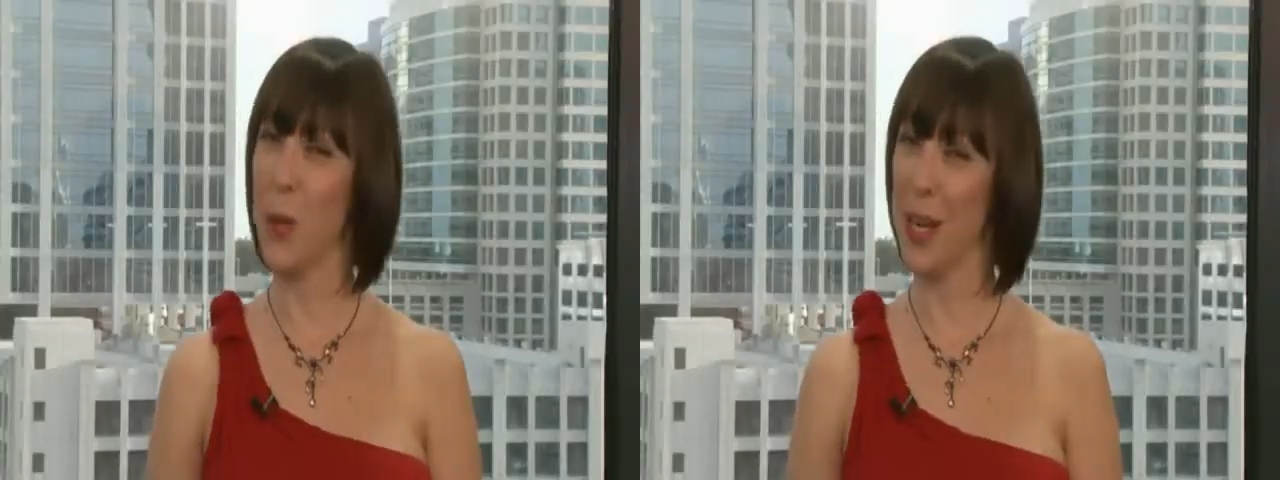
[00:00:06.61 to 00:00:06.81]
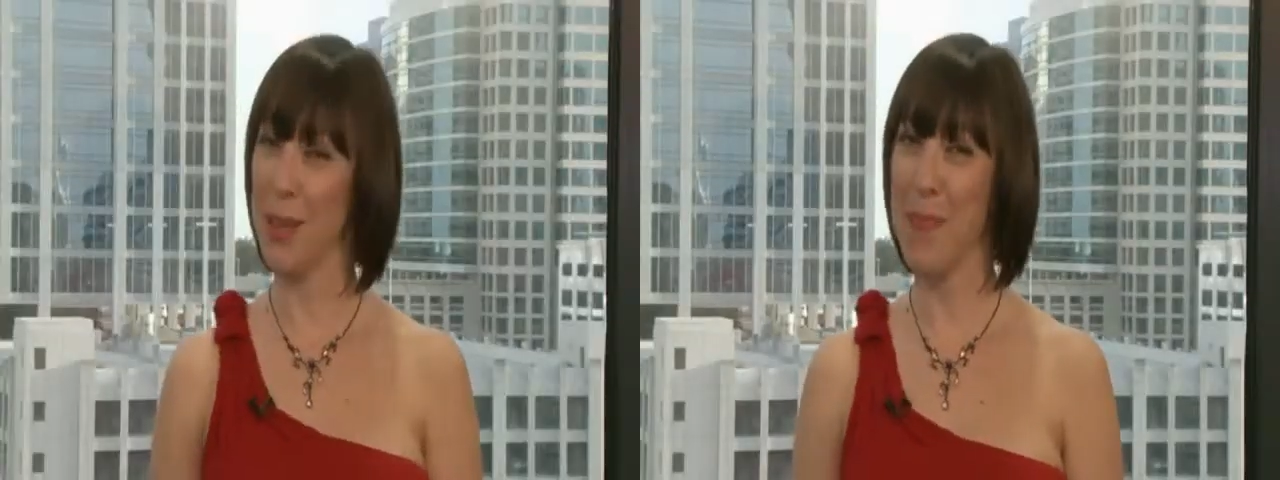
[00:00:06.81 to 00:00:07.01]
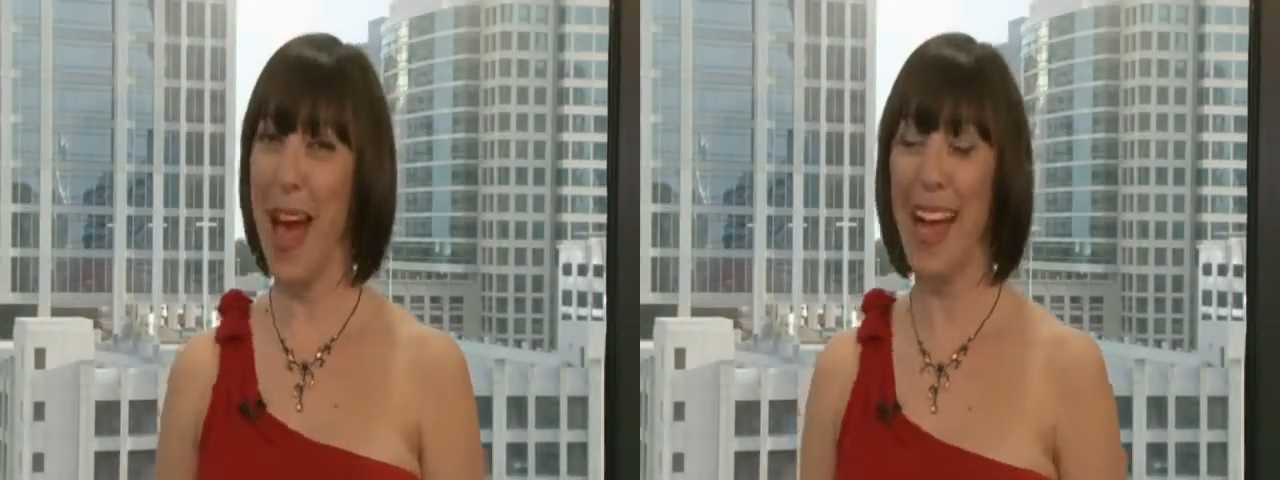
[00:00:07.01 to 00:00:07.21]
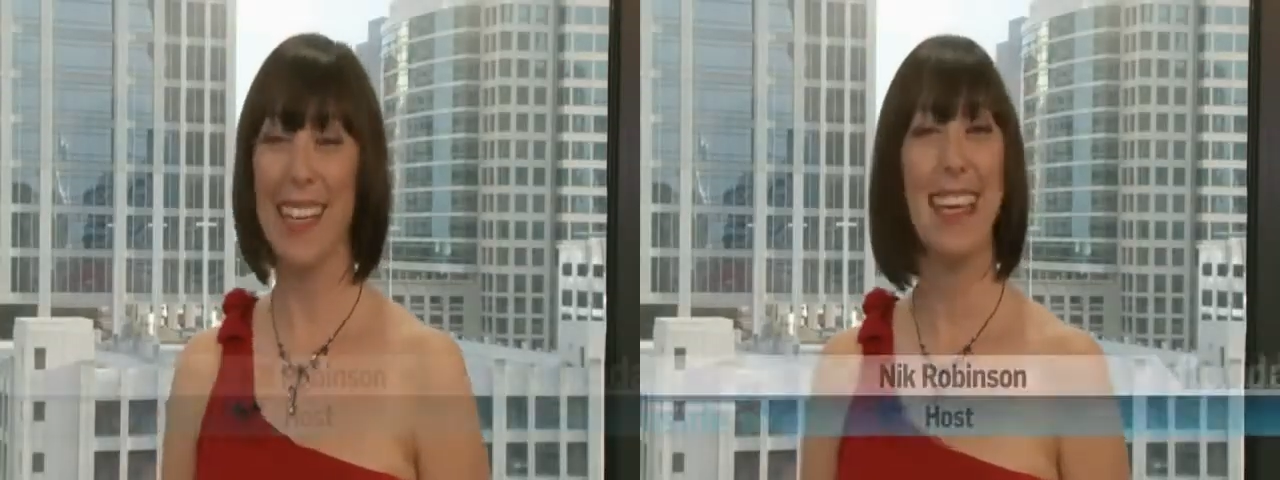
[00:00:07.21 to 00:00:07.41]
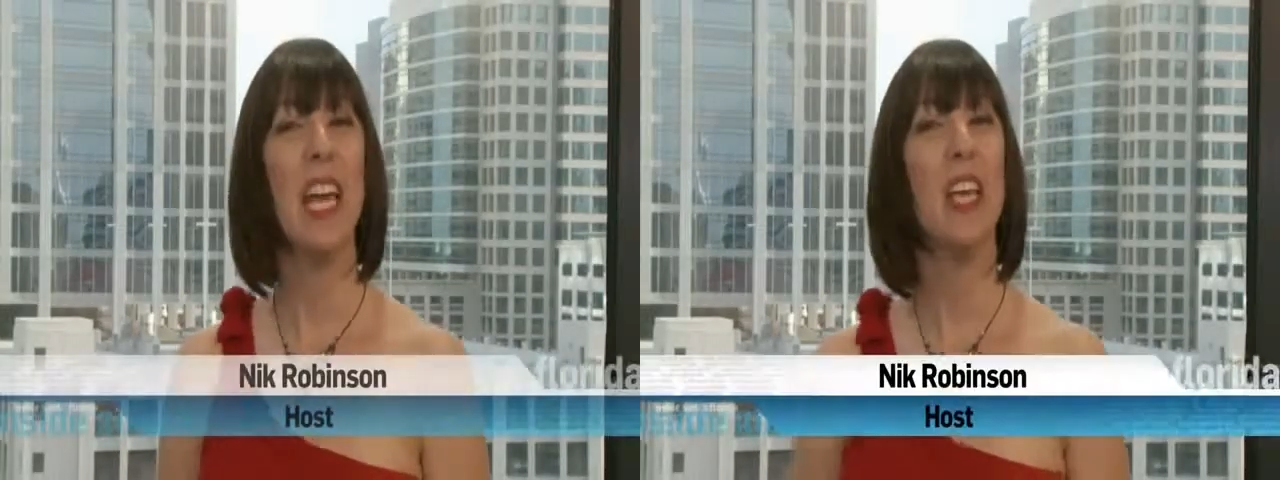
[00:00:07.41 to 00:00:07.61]
Welcome back.
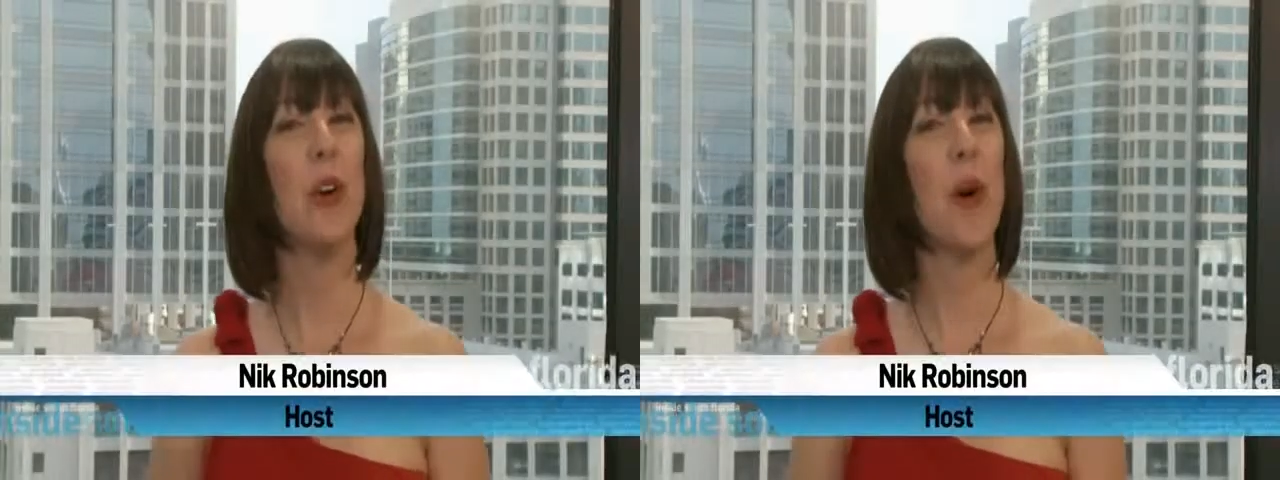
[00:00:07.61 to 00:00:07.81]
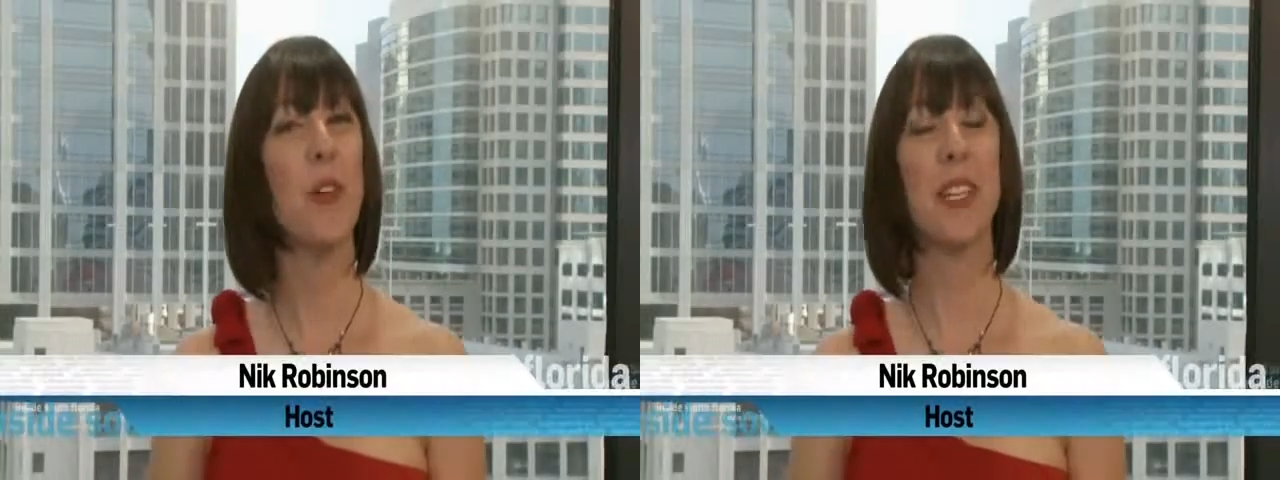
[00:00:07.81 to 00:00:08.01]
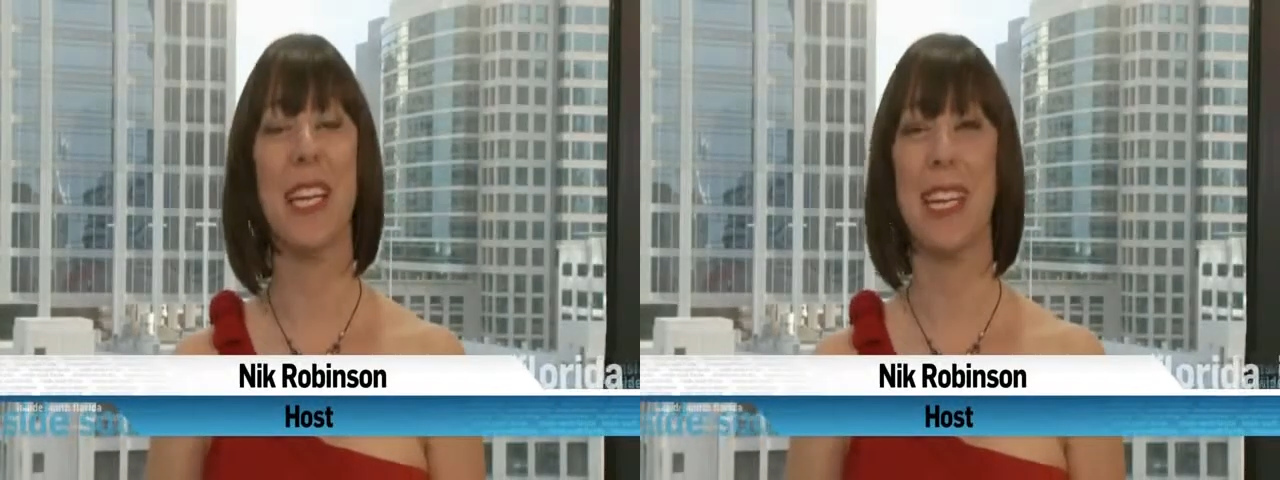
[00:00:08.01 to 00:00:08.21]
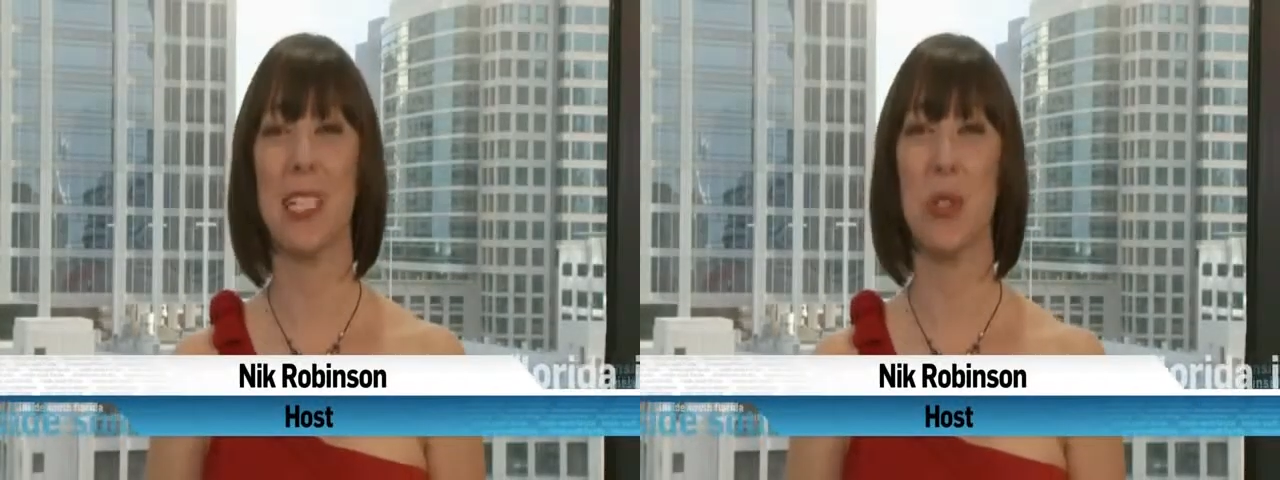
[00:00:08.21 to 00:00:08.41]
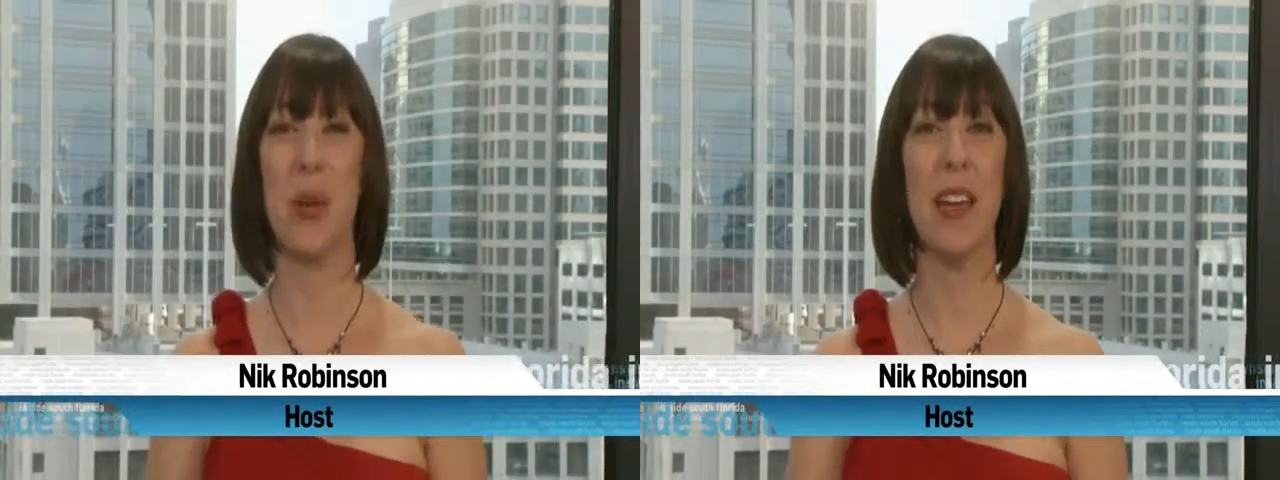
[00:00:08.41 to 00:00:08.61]
You know, over the years,